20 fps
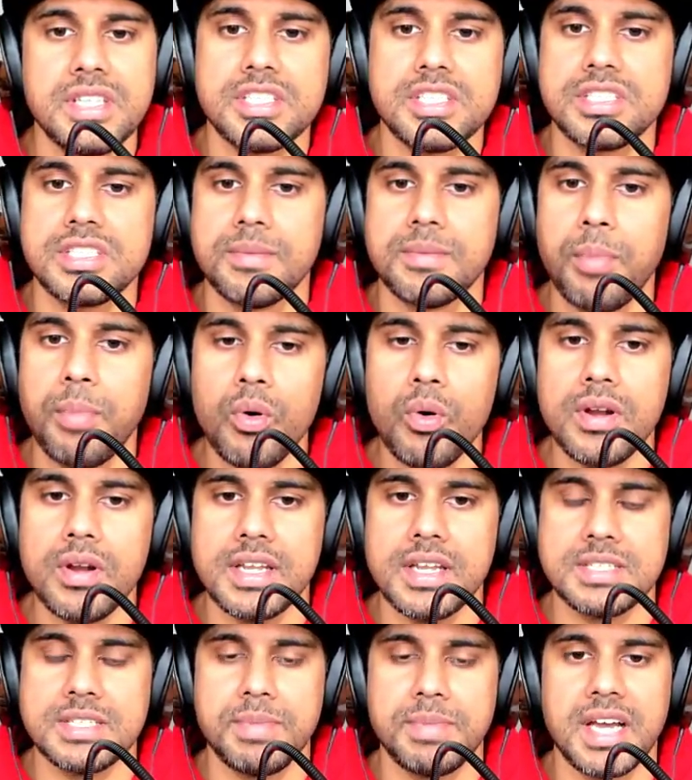this is important
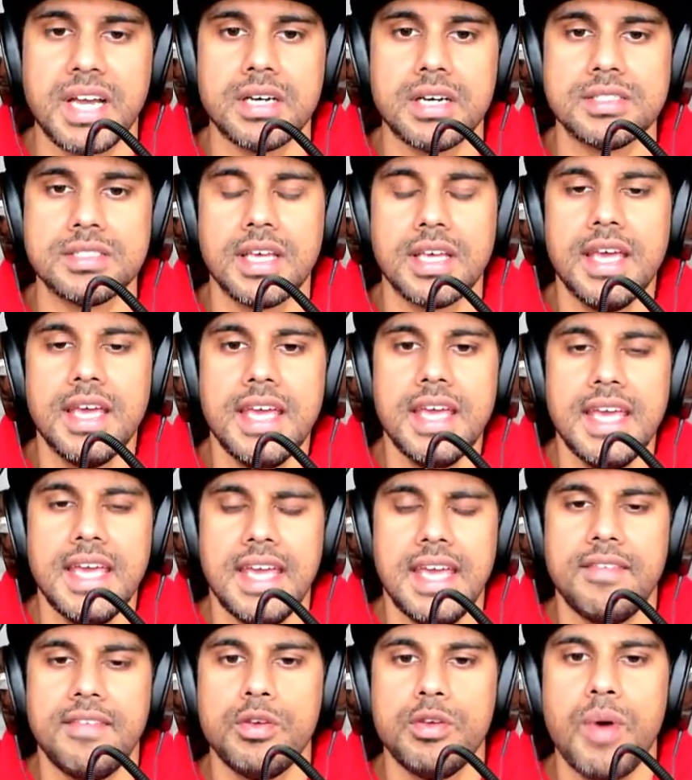is because
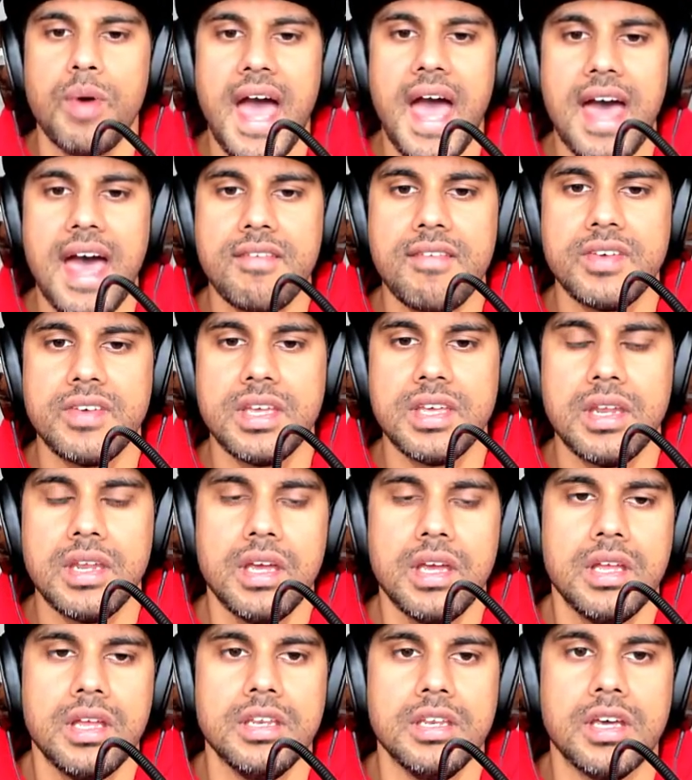if you have it
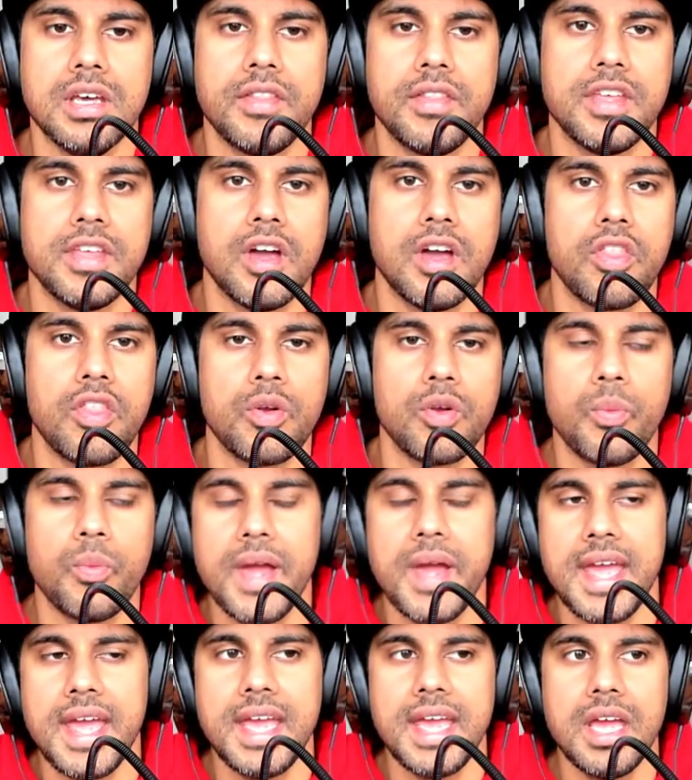done the other
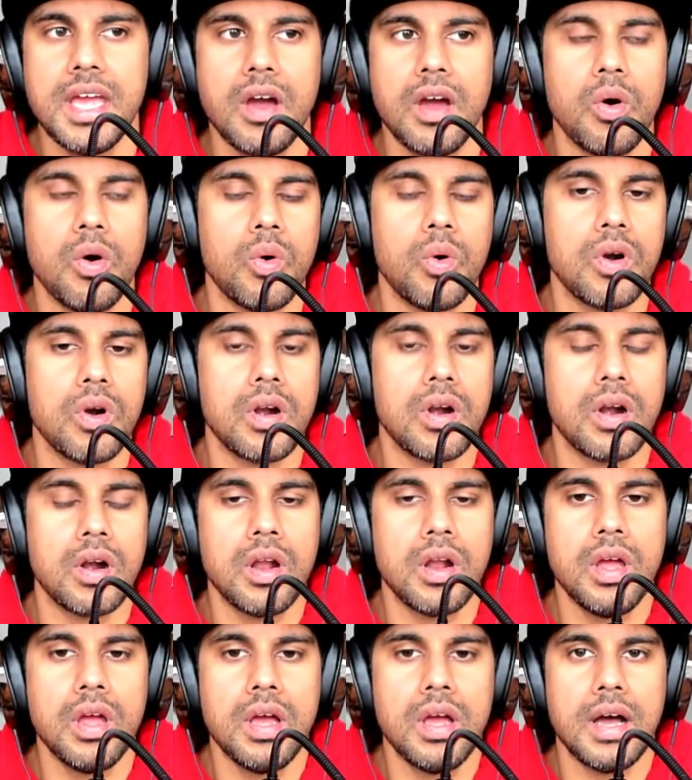way or
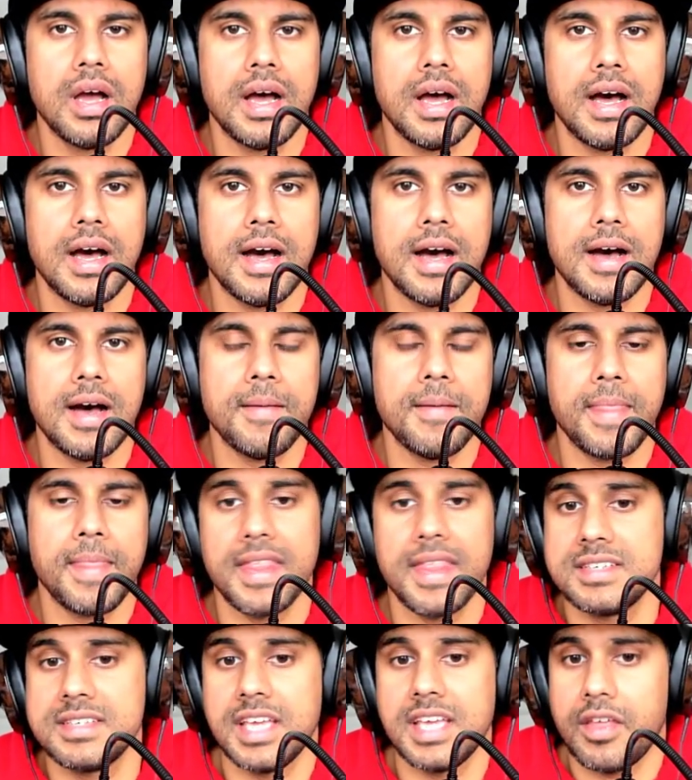uh,
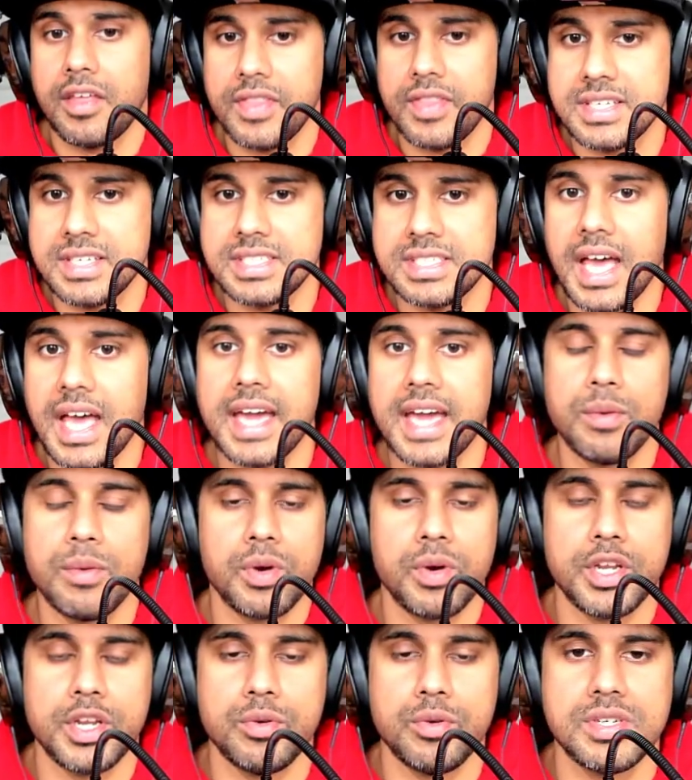say on this side
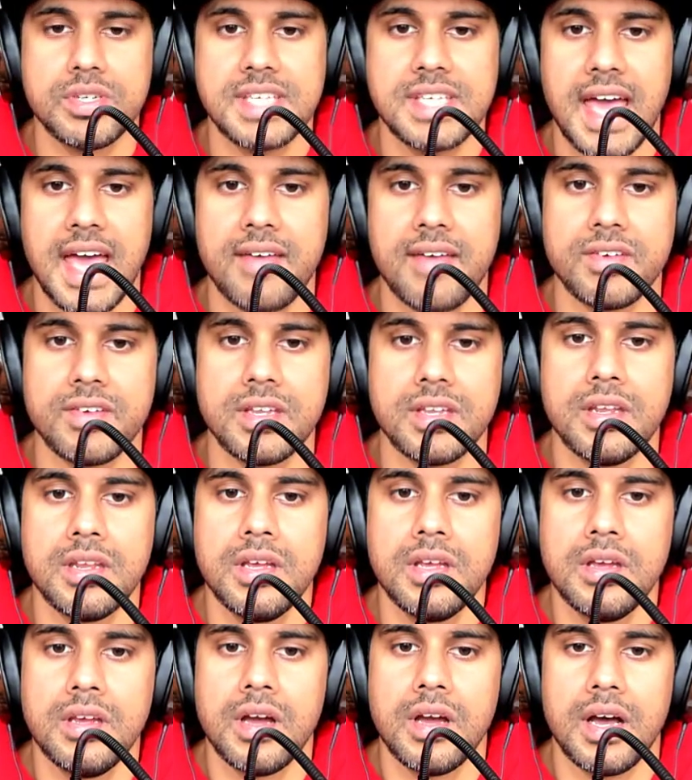where you just have it
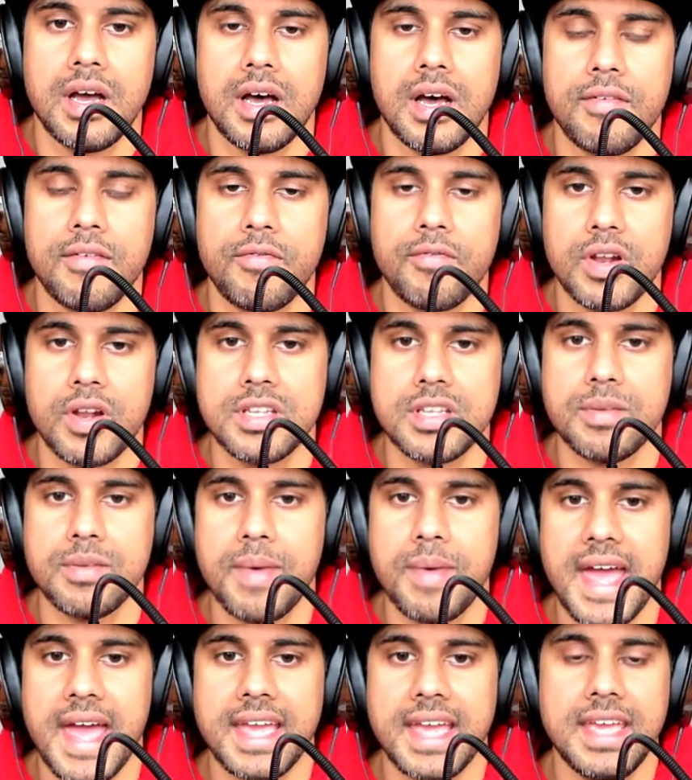uh, front to
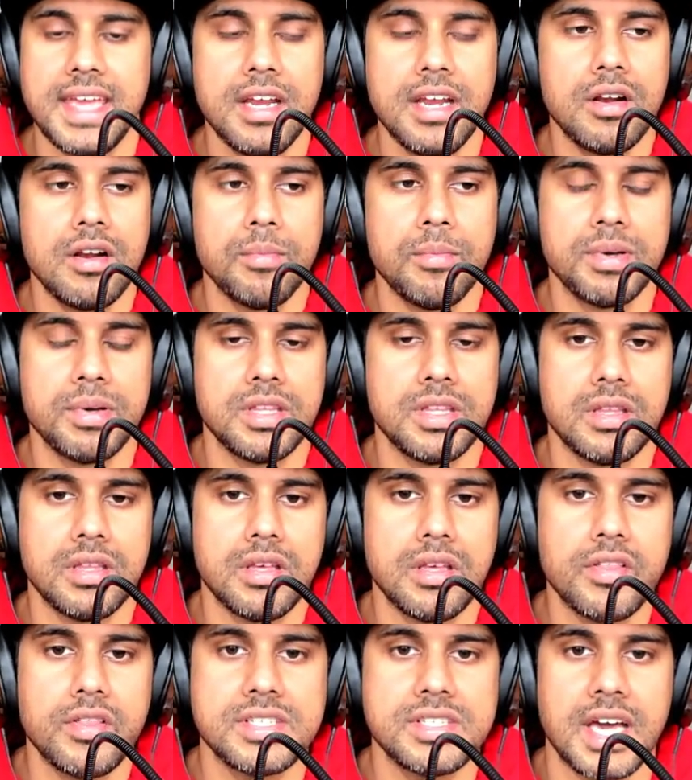back here, but on the
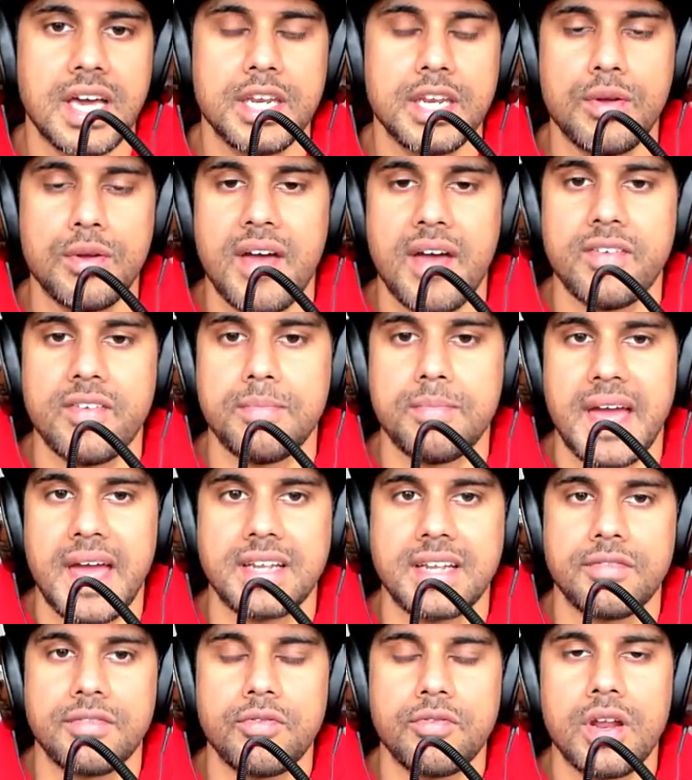other side you have it
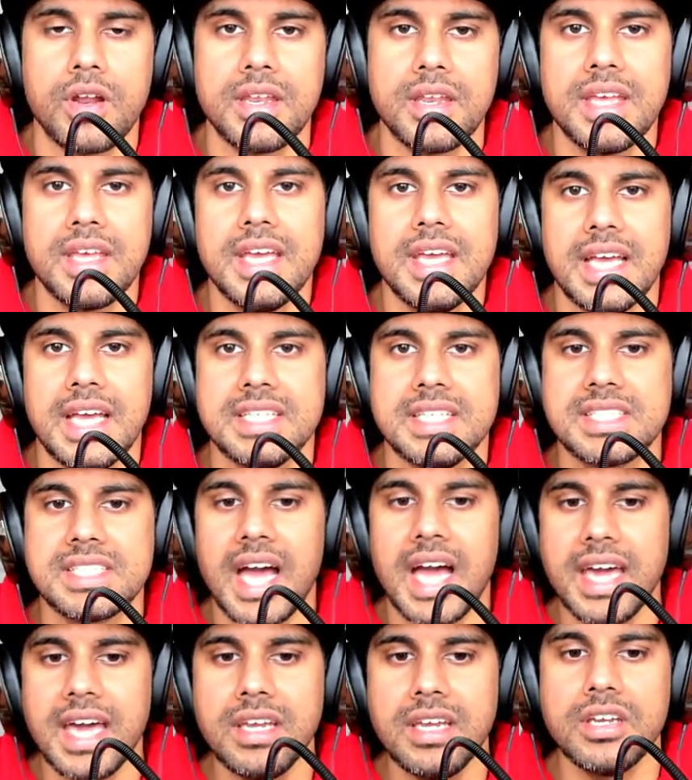back to front, it's
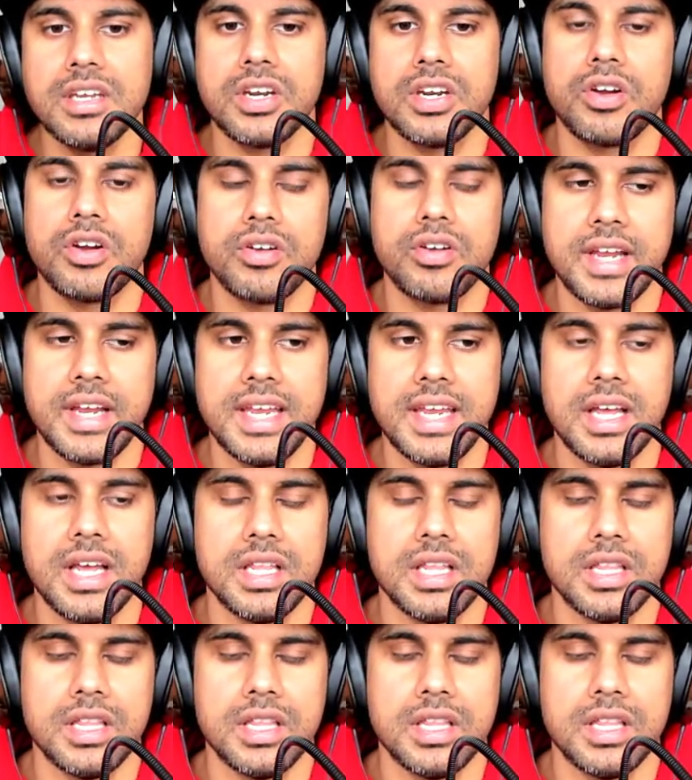kind of going to create a